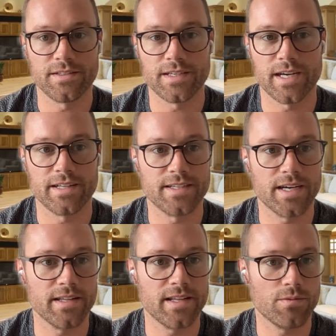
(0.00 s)
Things
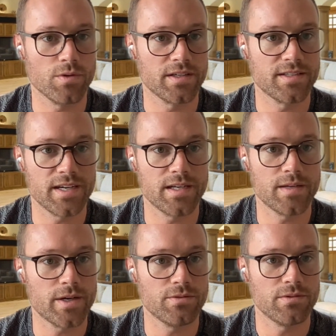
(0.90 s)
that we're excited